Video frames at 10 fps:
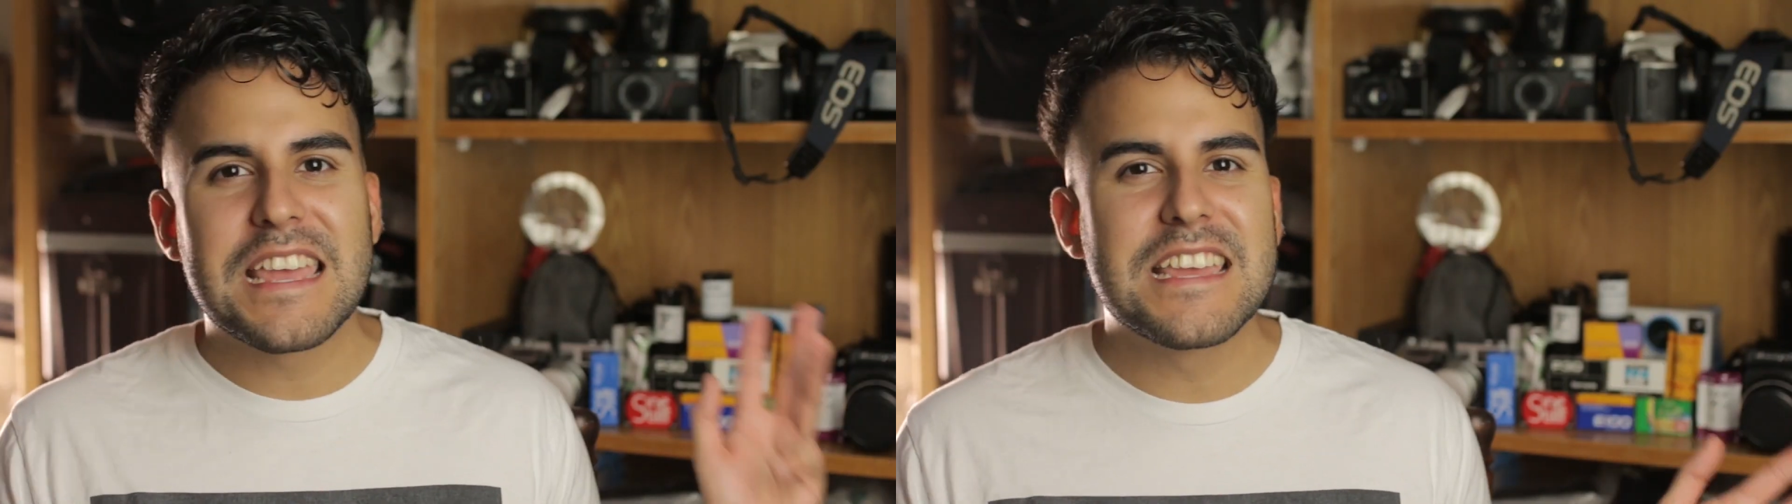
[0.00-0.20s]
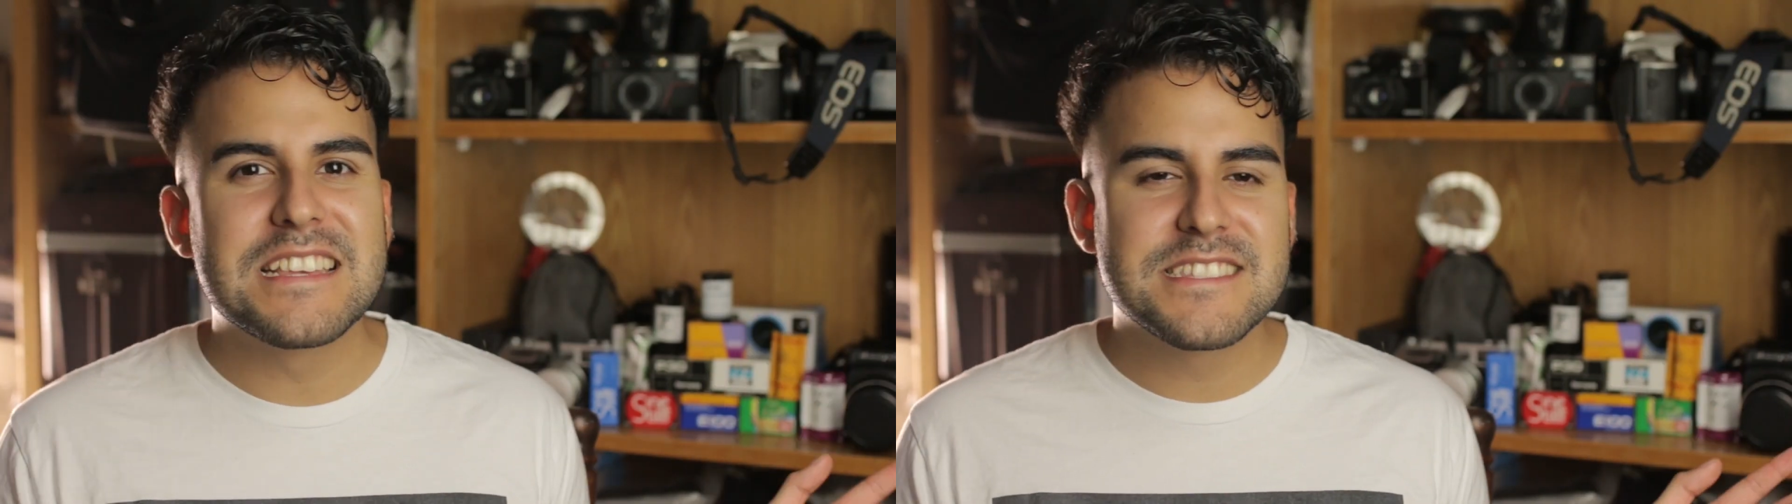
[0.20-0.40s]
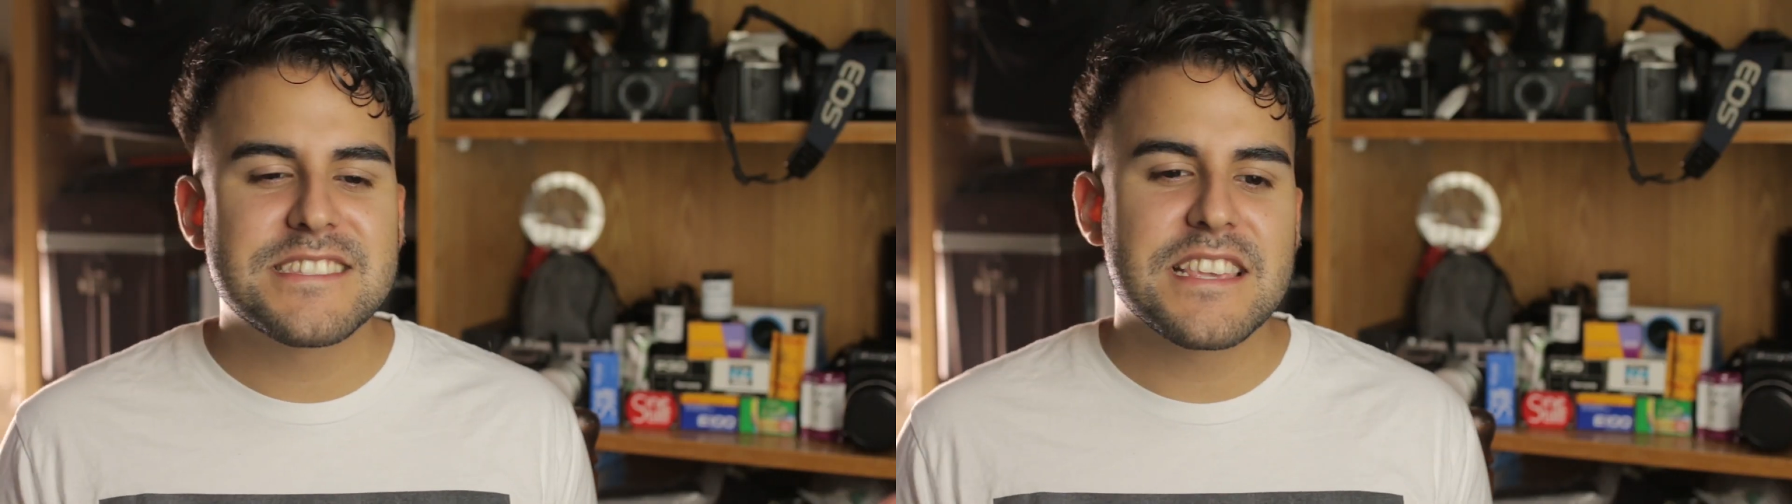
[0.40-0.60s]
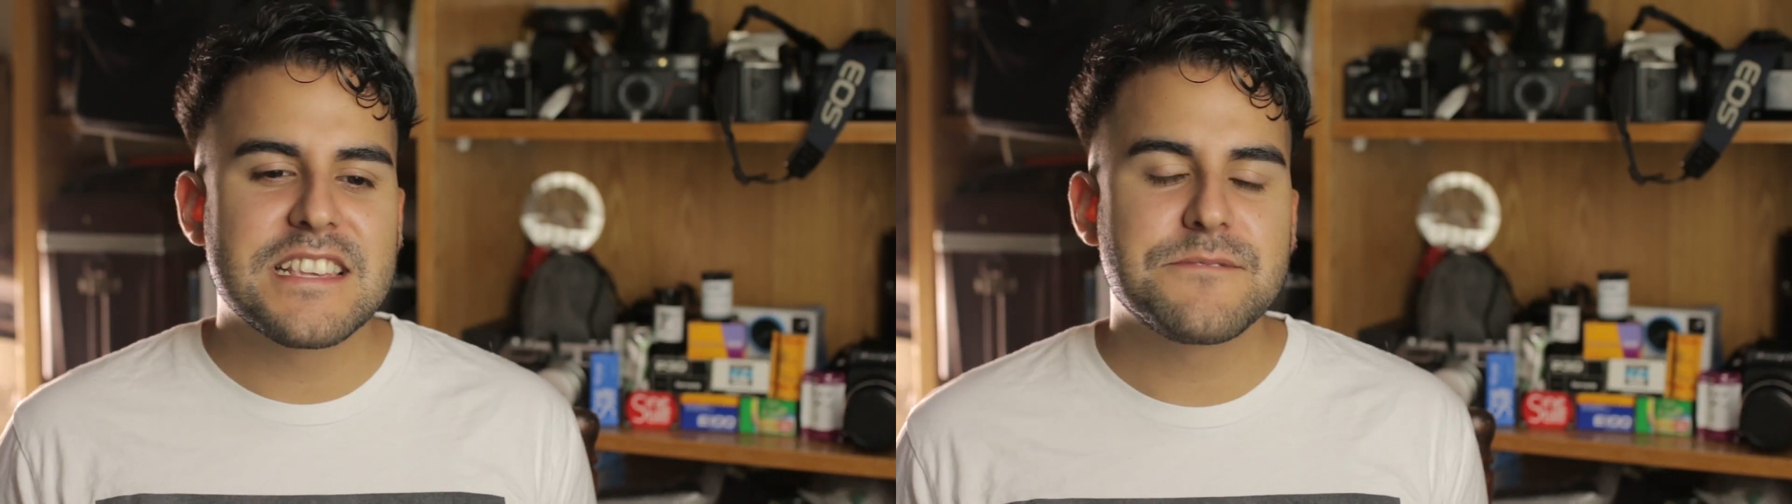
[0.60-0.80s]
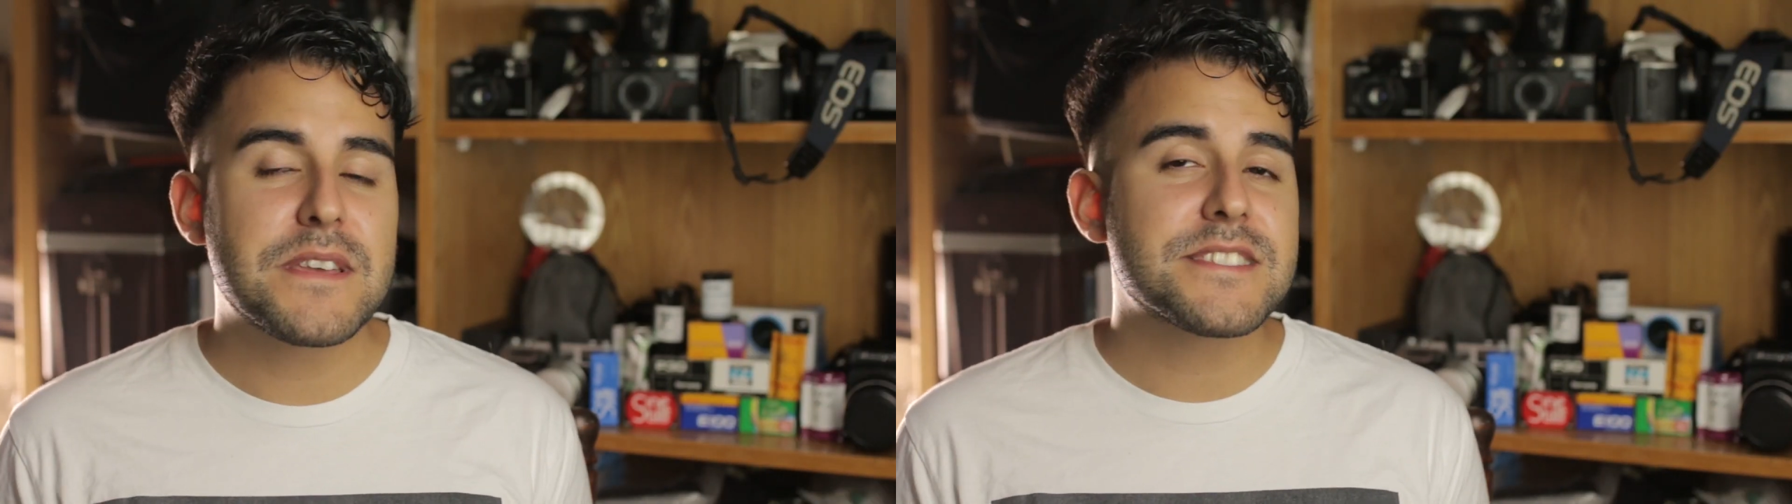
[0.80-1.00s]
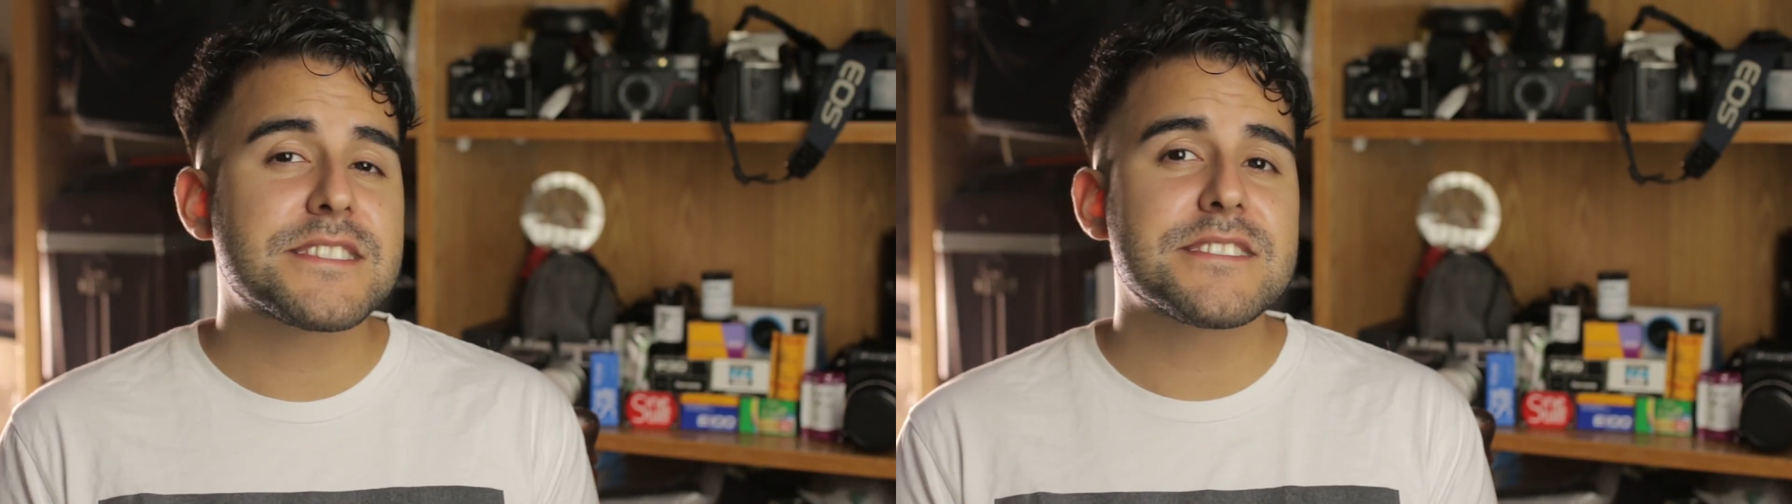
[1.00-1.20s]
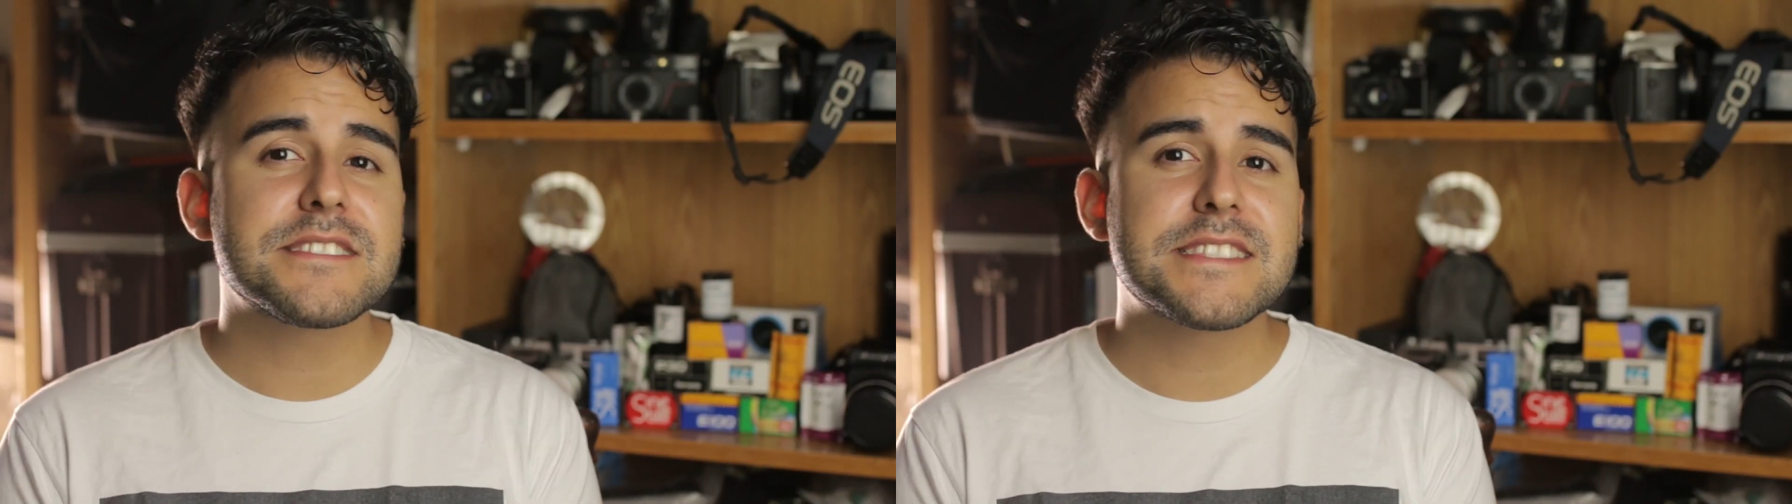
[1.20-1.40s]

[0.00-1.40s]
is is basically just the